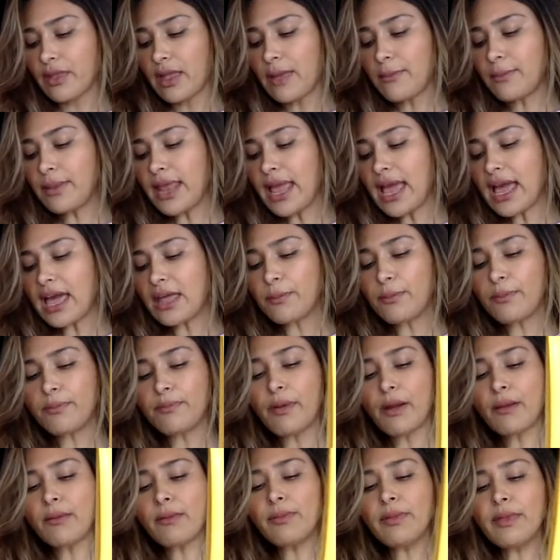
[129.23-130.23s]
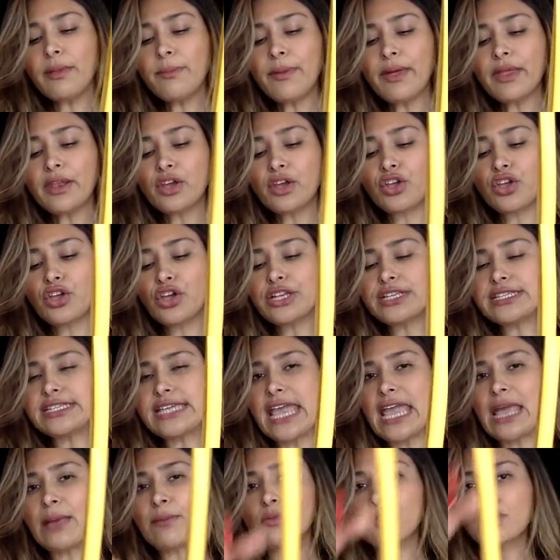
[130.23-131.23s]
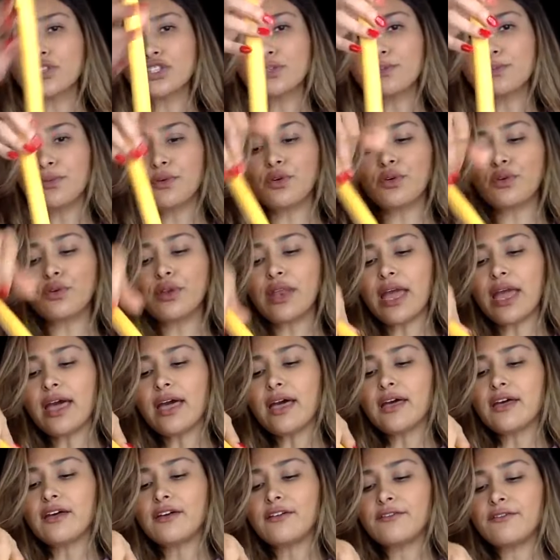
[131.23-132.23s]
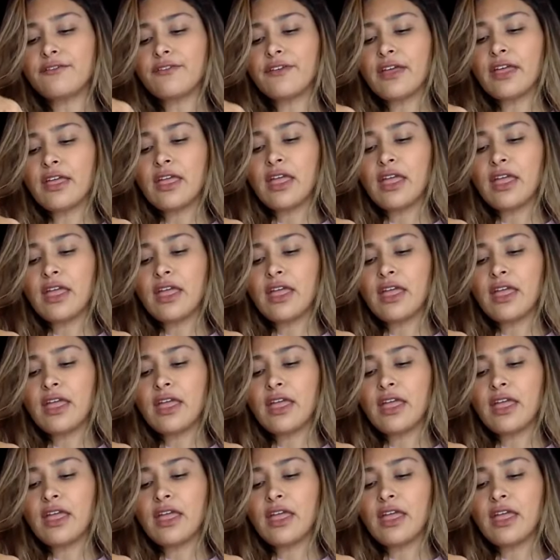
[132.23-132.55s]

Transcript: I'm gonna add probably about a good tablespoon of,